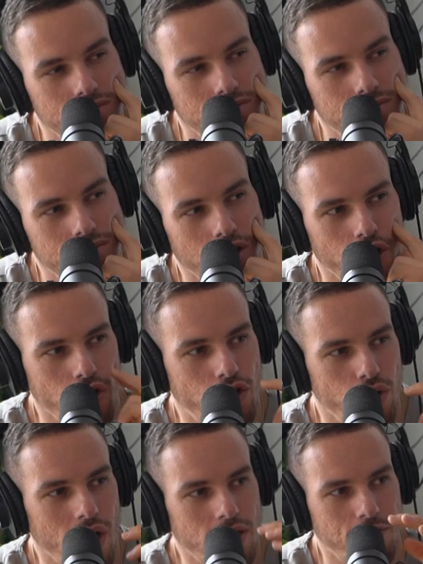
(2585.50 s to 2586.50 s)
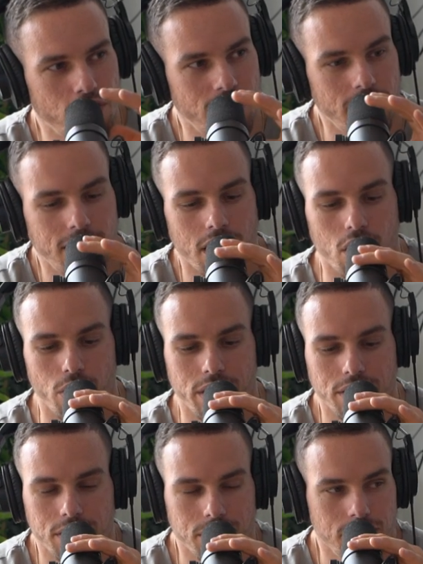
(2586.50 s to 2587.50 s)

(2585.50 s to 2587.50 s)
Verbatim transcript: Um, you, do you like the Virginia Tech Hokies?